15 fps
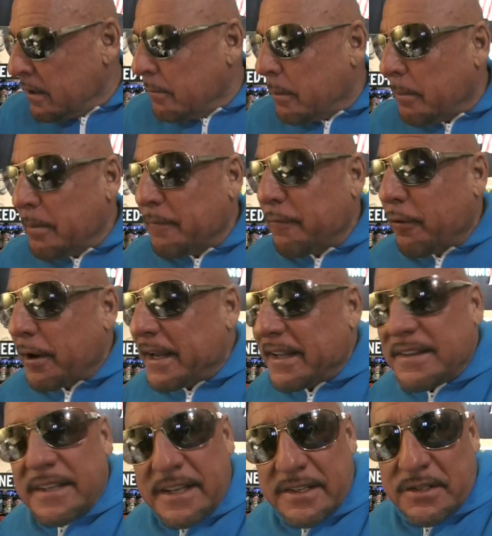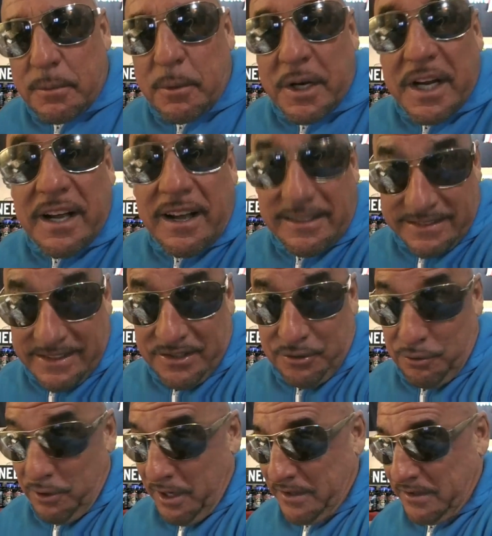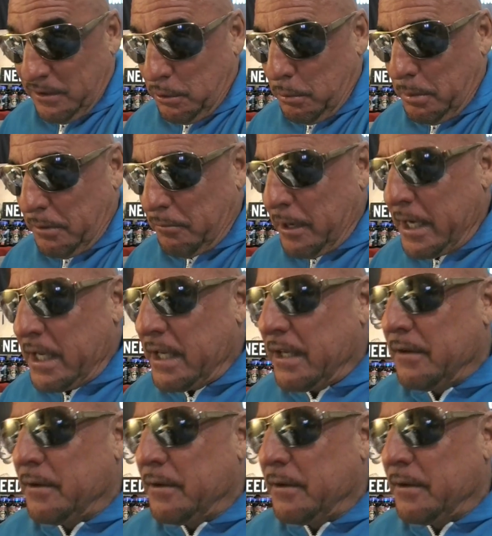But before I get to this, I'm going to cock tease you guys a little bit. Ready?